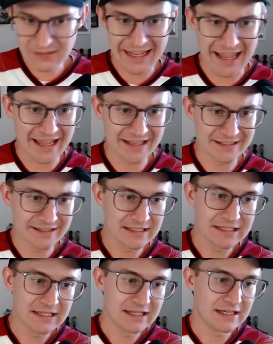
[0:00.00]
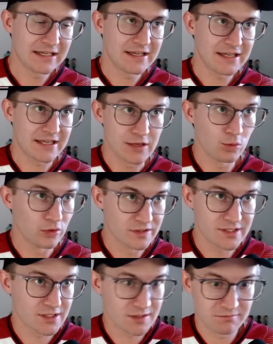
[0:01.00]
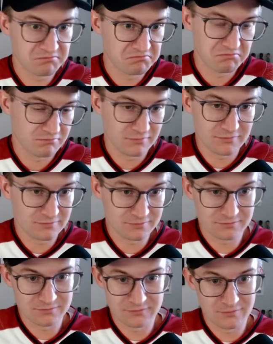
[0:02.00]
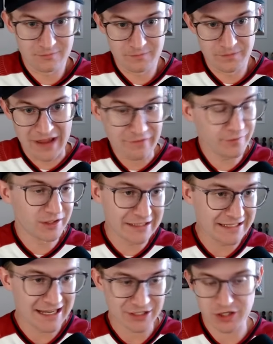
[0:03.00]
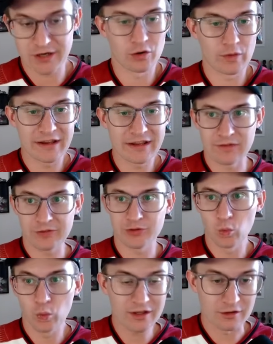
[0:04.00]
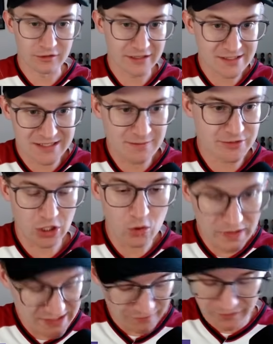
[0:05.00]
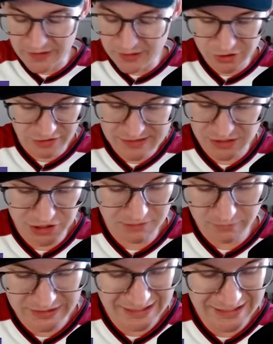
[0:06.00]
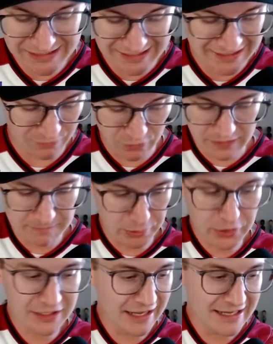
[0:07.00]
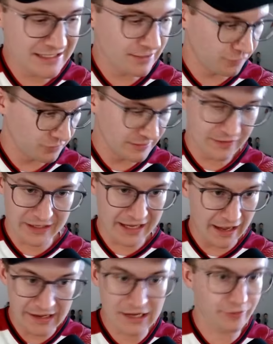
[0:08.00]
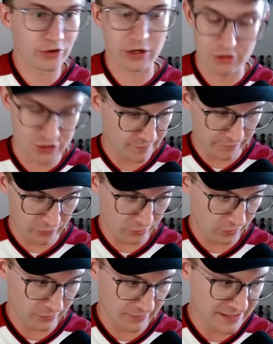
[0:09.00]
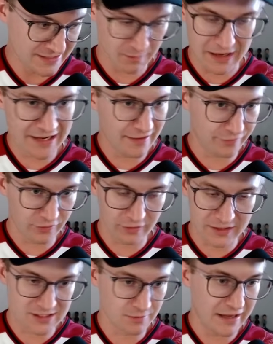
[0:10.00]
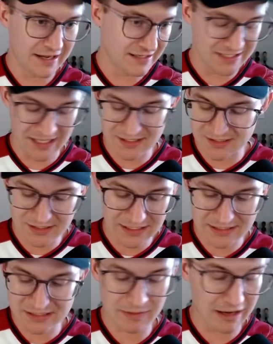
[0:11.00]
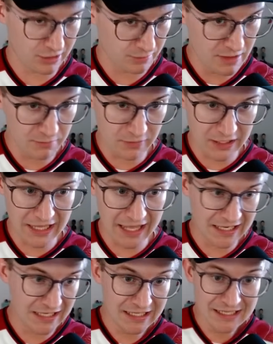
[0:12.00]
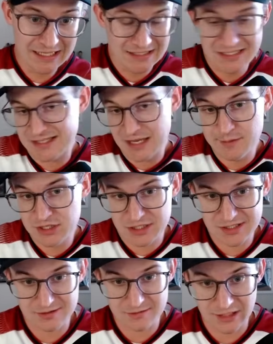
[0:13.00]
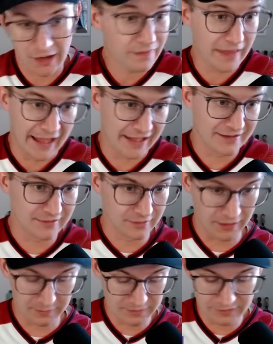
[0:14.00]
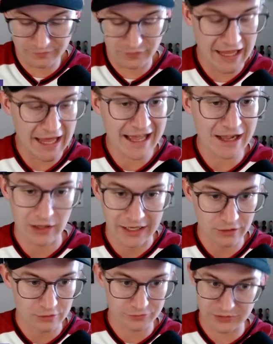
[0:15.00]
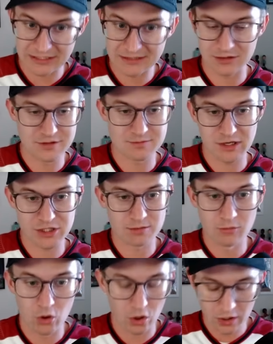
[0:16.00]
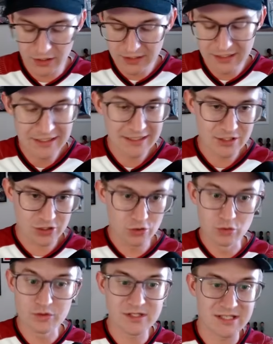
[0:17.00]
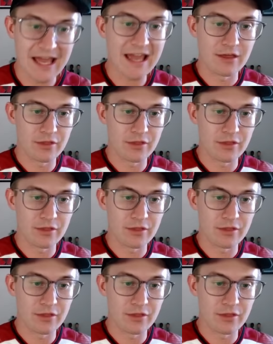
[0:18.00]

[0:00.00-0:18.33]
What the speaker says: And he was definitely not trying to reinvent the wheel. His teams always defend in transition, but he did not really put it any differently than any other coach I've ever heard. It's about effort. It's about intensity. It's about commitment. And this team has just done that. I mean, flat out, I don't think there's much more to say.